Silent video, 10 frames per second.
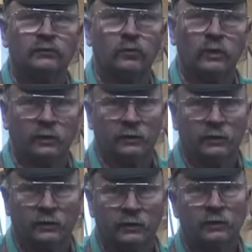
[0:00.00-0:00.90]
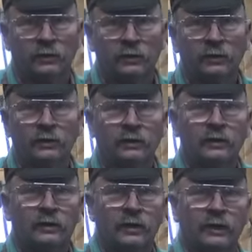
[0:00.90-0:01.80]
for welding.
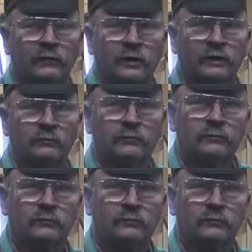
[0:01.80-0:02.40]
And that